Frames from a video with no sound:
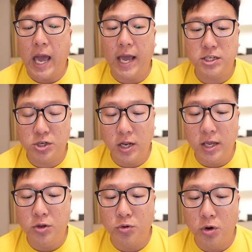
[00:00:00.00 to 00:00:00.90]

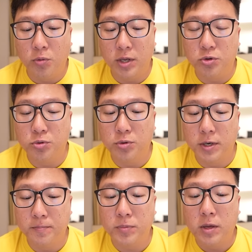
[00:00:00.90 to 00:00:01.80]
actually do not want
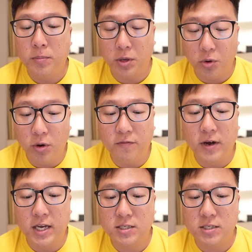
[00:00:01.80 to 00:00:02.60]
to purify,